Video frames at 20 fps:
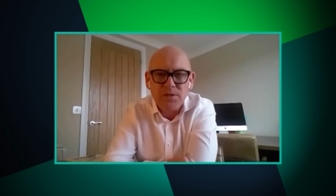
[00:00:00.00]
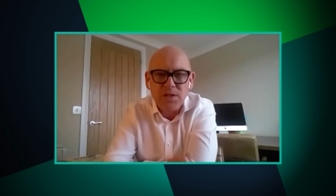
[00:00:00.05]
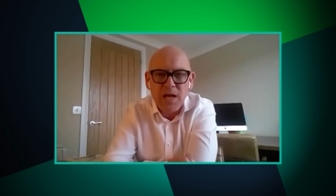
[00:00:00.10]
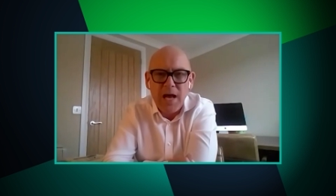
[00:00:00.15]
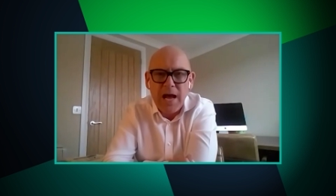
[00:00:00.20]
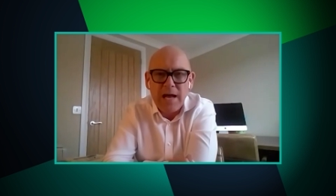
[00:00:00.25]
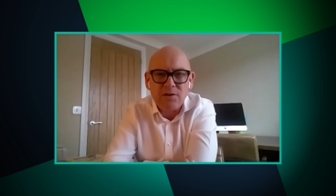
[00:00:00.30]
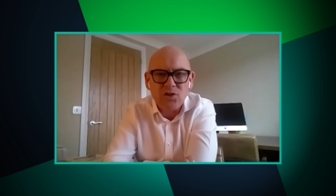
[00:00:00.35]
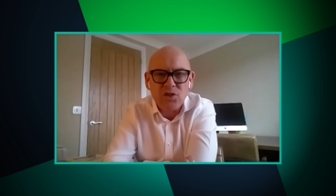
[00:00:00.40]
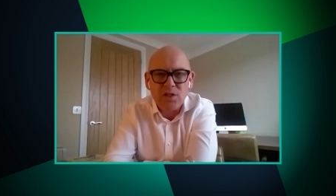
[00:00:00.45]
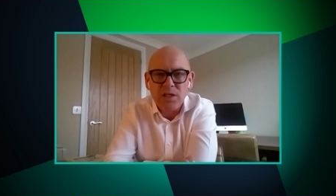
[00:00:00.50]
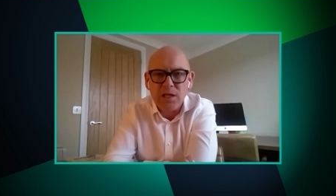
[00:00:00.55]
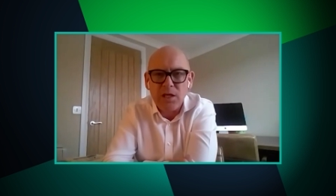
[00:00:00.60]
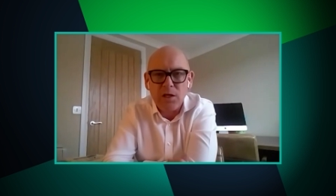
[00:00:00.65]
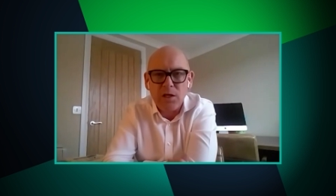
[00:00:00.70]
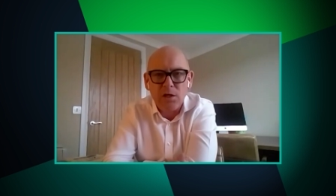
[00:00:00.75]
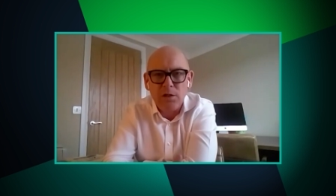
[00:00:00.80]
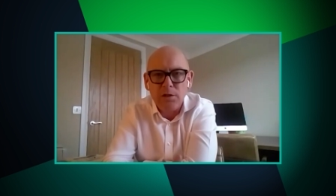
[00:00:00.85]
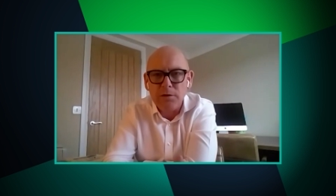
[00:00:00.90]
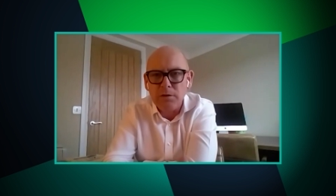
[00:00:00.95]
It actually
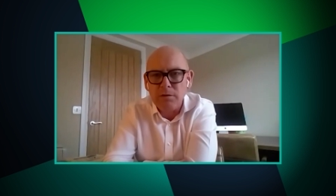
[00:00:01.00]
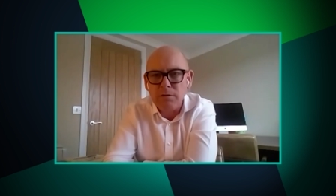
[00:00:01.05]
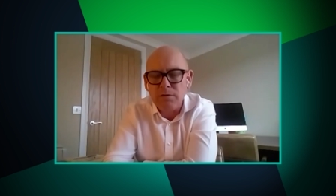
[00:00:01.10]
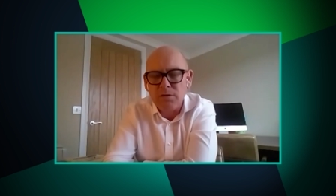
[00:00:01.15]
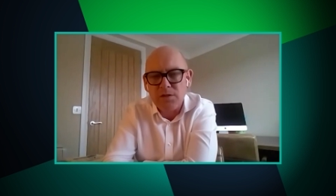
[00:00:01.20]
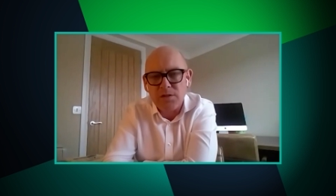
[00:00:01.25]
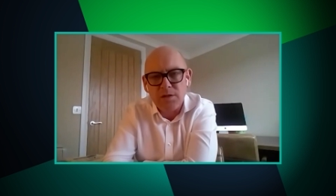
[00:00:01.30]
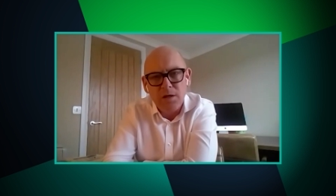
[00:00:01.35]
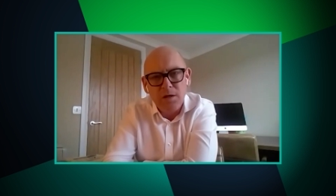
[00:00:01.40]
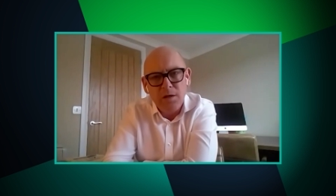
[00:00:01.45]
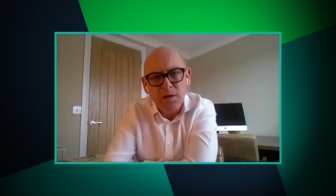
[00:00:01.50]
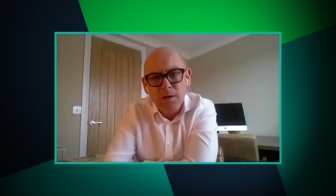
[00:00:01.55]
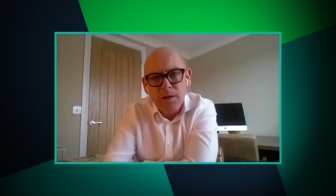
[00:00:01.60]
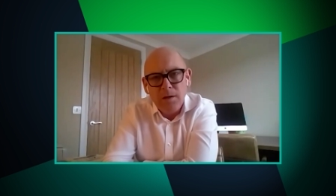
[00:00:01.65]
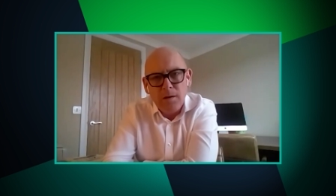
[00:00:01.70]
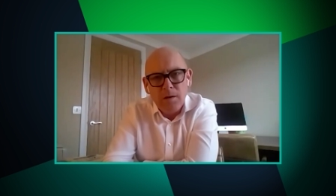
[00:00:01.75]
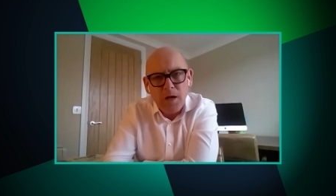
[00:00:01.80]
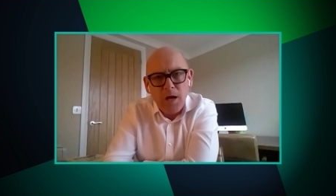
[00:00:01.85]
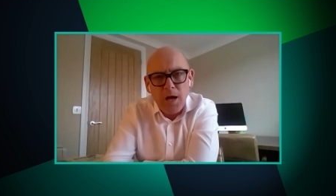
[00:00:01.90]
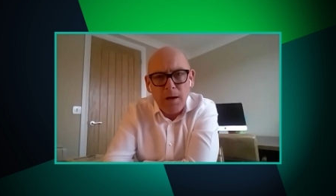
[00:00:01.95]
includes
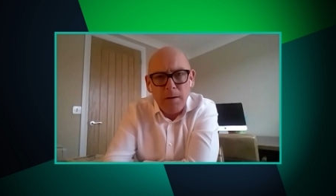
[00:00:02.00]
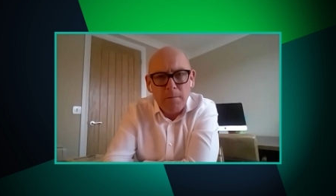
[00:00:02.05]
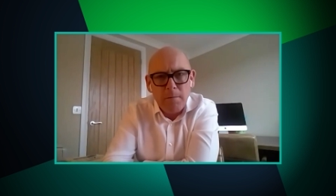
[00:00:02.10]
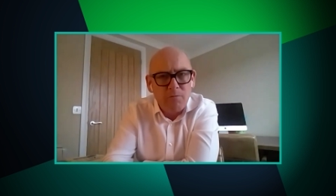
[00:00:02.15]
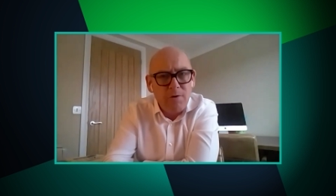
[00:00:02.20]
um,